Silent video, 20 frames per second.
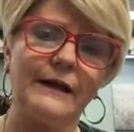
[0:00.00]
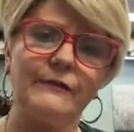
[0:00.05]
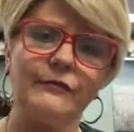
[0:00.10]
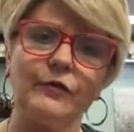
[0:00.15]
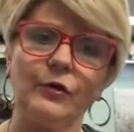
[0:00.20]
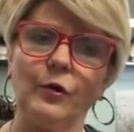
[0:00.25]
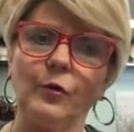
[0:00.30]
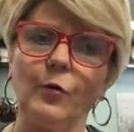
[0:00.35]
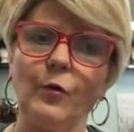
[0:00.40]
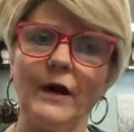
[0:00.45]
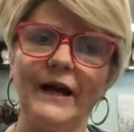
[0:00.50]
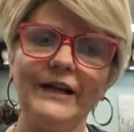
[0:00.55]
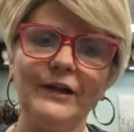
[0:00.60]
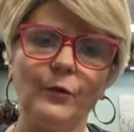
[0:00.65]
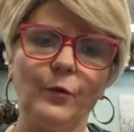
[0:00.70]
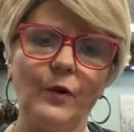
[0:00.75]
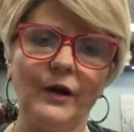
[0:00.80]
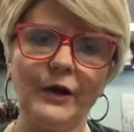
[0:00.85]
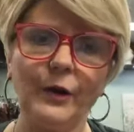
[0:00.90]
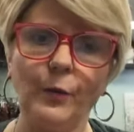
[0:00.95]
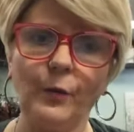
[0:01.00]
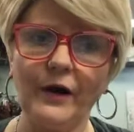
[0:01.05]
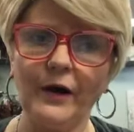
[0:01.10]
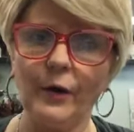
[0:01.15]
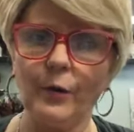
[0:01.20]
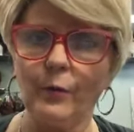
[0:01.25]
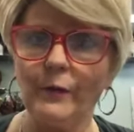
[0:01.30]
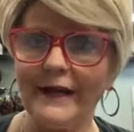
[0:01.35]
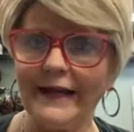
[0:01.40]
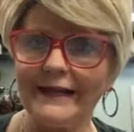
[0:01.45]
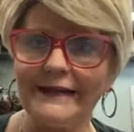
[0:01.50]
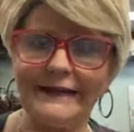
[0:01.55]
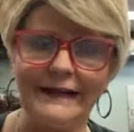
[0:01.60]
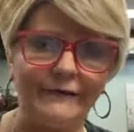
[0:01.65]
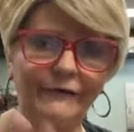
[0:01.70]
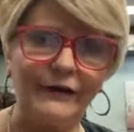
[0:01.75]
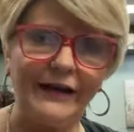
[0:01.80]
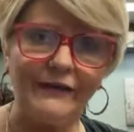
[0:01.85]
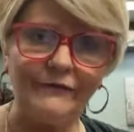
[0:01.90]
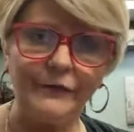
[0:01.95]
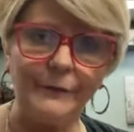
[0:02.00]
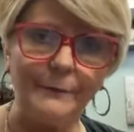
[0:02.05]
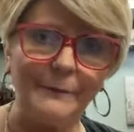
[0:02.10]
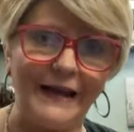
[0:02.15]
if you're one, you want to wear a wig, never have a